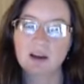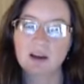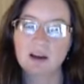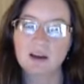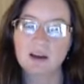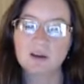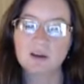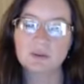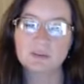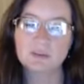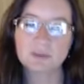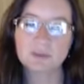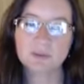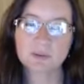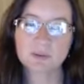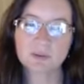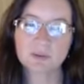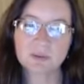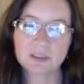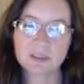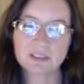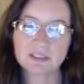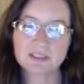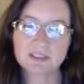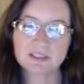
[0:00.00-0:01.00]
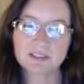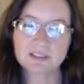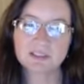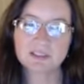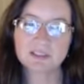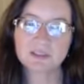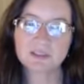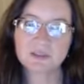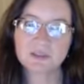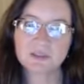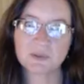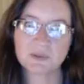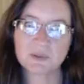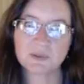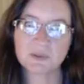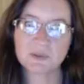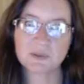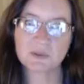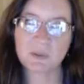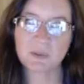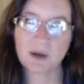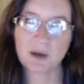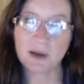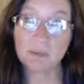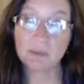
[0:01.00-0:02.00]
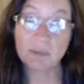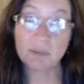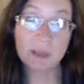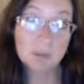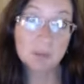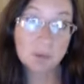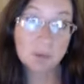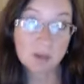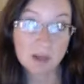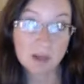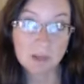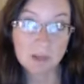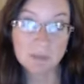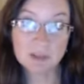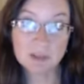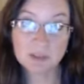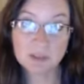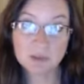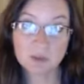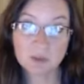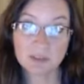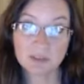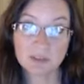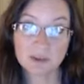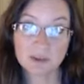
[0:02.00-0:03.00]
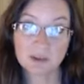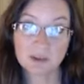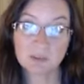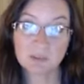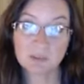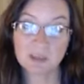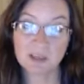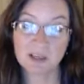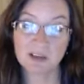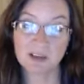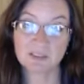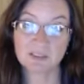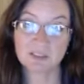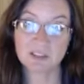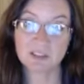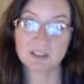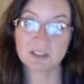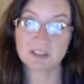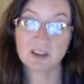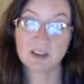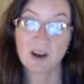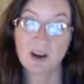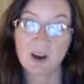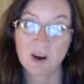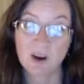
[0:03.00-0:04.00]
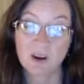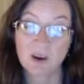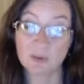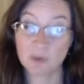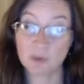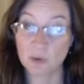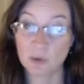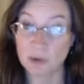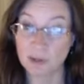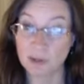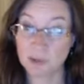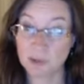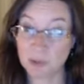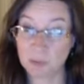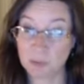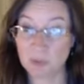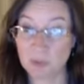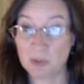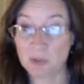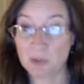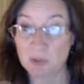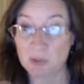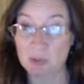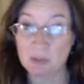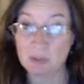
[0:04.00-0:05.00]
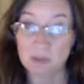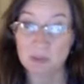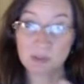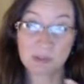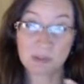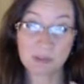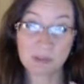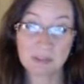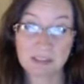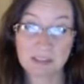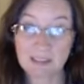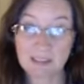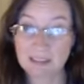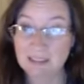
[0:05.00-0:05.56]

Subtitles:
of the reasons why people come into a therapy office are for interpersonal